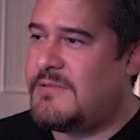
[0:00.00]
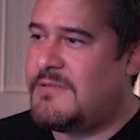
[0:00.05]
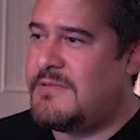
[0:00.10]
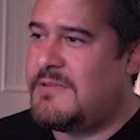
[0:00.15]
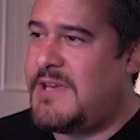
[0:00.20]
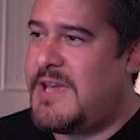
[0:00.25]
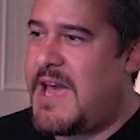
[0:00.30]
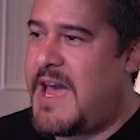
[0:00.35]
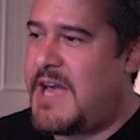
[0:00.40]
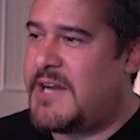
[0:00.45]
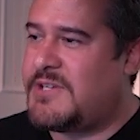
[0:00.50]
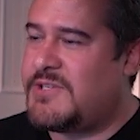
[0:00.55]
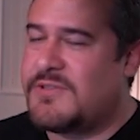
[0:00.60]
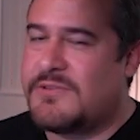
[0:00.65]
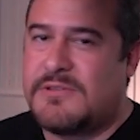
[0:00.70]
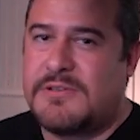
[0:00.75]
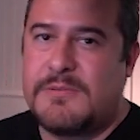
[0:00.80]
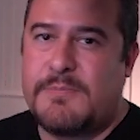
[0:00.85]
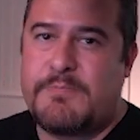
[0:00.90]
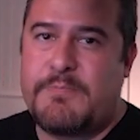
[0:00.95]
the
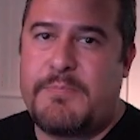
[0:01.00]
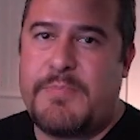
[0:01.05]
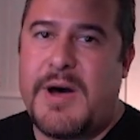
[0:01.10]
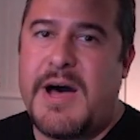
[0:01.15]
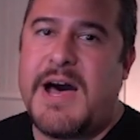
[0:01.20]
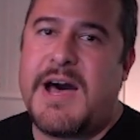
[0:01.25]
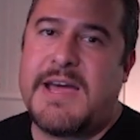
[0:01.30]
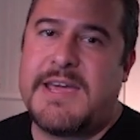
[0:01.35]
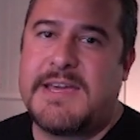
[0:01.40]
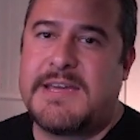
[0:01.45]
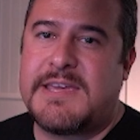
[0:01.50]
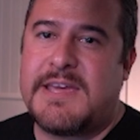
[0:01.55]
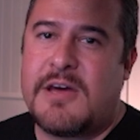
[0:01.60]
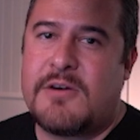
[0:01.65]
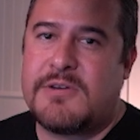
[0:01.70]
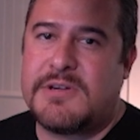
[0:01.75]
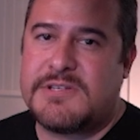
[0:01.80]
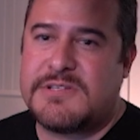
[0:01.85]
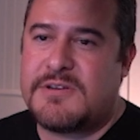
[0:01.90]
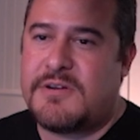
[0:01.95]
actual Pi
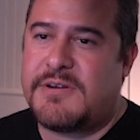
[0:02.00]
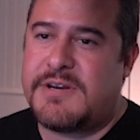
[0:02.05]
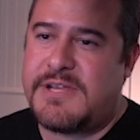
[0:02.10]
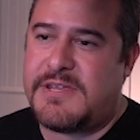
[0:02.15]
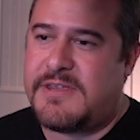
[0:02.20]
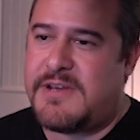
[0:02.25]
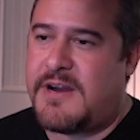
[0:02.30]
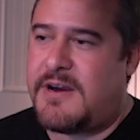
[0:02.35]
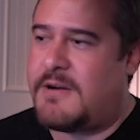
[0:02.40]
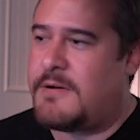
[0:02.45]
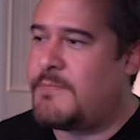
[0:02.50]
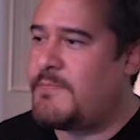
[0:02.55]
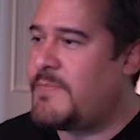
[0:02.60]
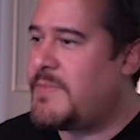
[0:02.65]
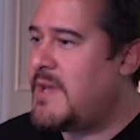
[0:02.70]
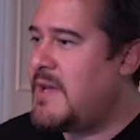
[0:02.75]
account is already there,